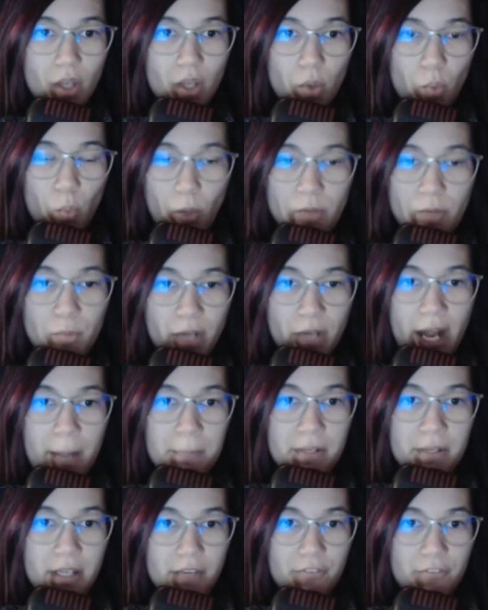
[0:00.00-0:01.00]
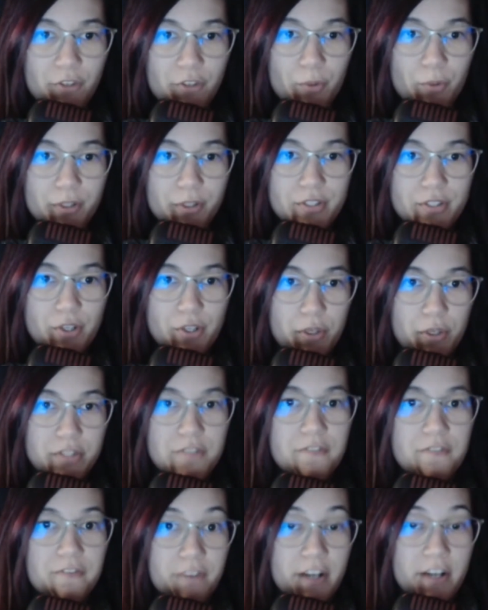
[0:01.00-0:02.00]
what would happen if you were to go into
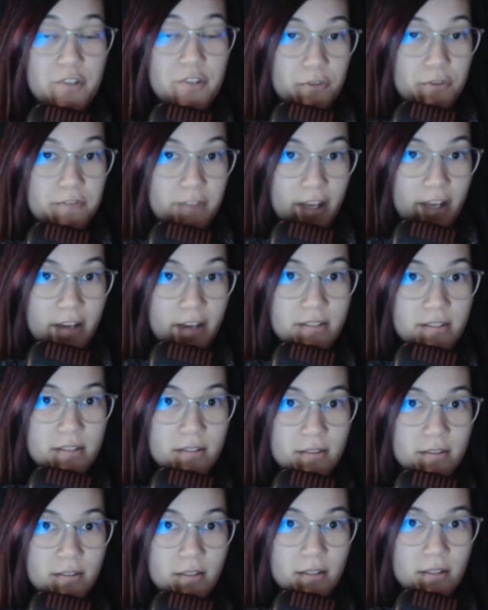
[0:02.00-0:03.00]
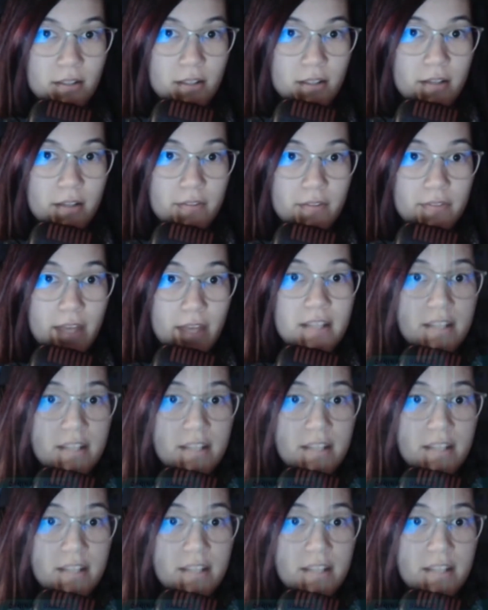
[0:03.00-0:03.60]
fight or flight. That is